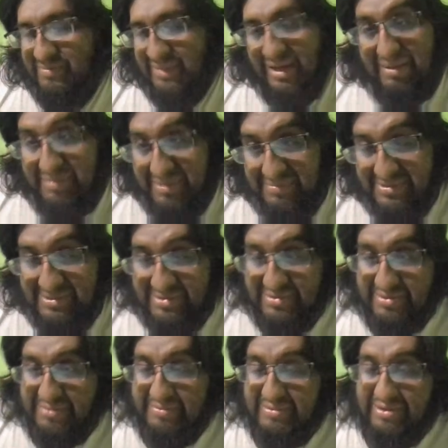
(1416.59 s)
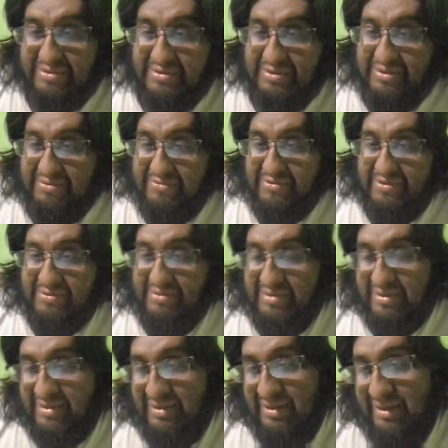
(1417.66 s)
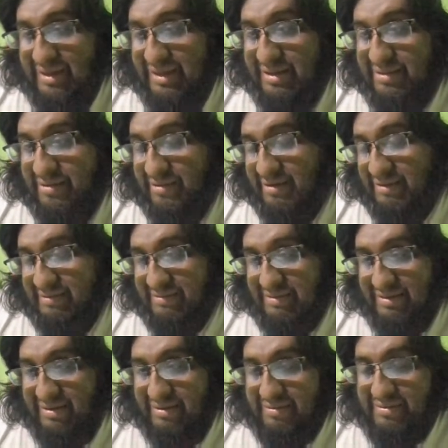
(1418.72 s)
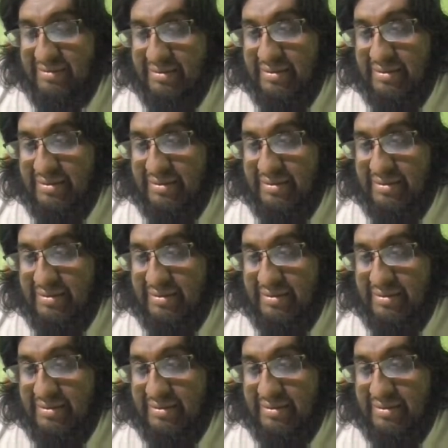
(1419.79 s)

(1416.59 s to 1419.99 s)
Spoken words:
I'm talking from ignorance here.